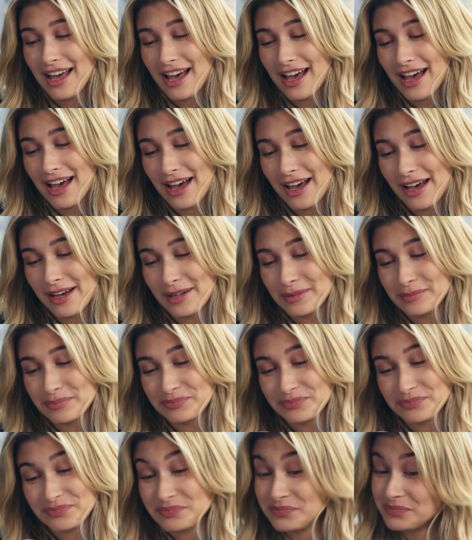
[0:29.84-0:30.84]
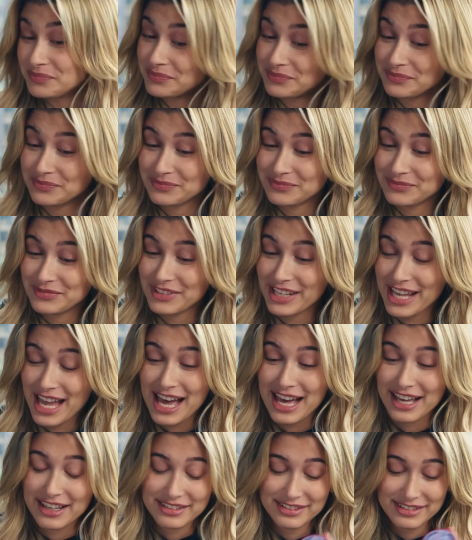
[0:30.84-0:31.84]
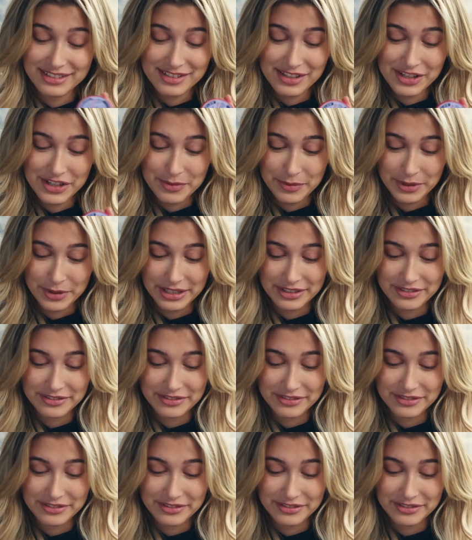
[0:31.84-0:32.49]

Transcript: Um, yeah, it's a good one.